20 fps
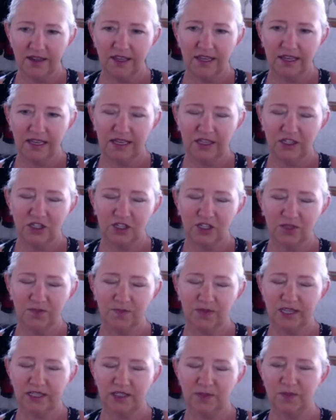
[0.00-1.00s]
it just
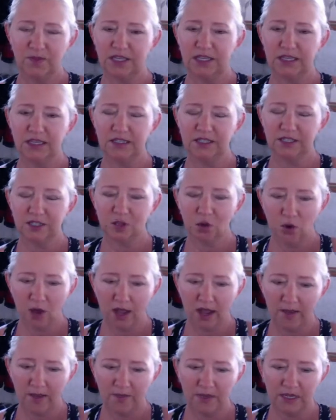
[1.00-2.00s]
makes me so
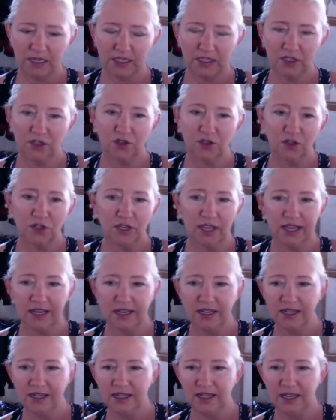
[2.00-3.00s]
happy to look at
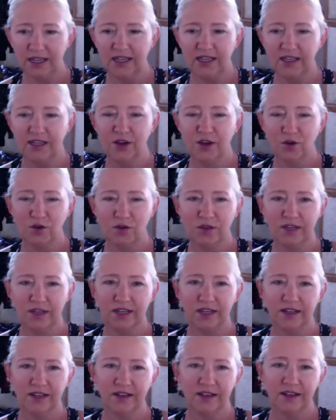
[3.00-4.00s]
it and know that
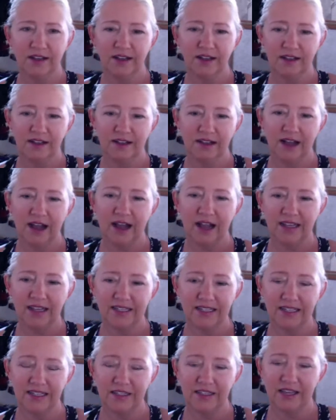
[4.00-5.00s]
I
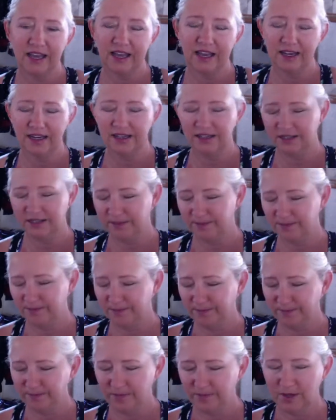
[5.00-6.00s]
did that. And
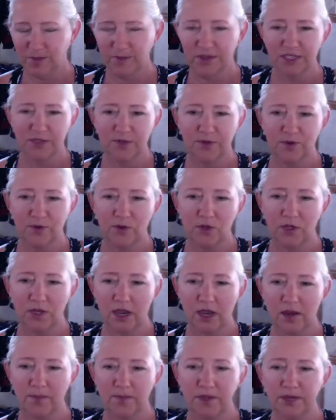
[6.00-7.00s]
it makes me really
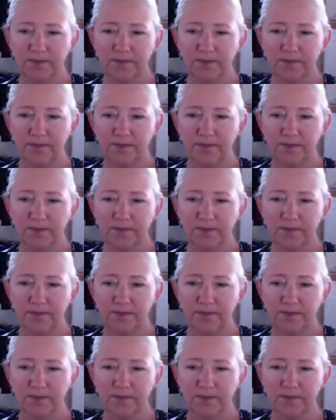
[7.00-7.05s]
happy.